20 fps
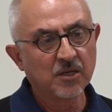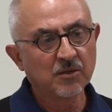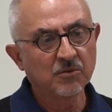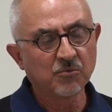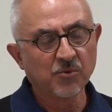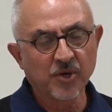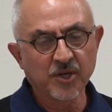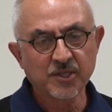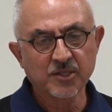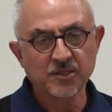
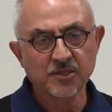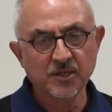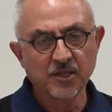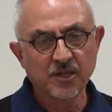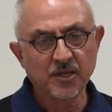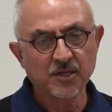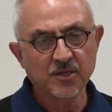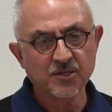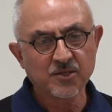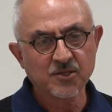what
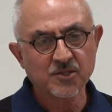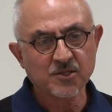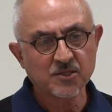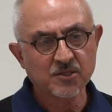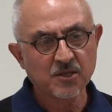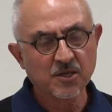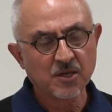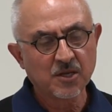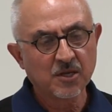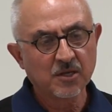
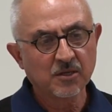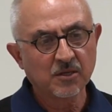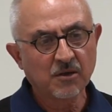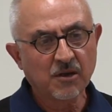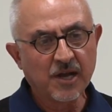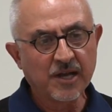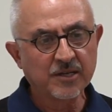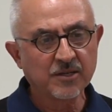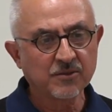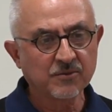is
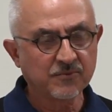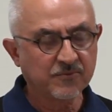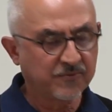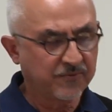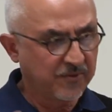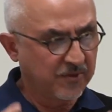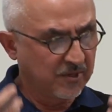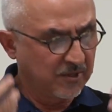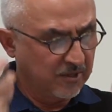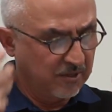kind
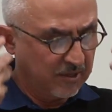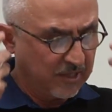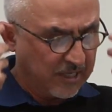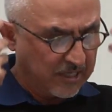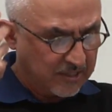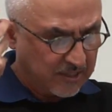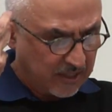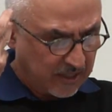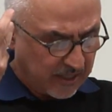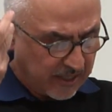of the
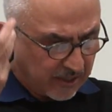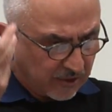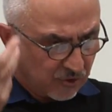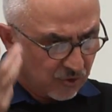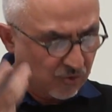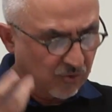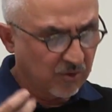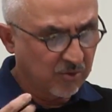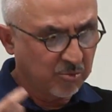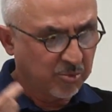
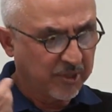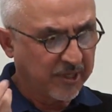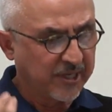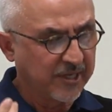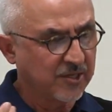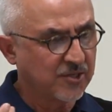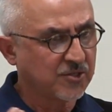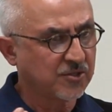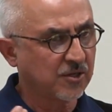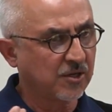intellectual
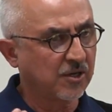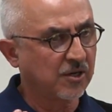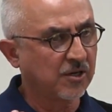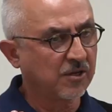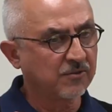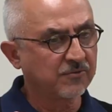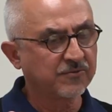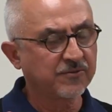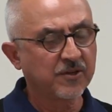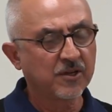place
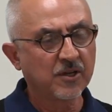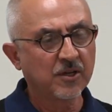of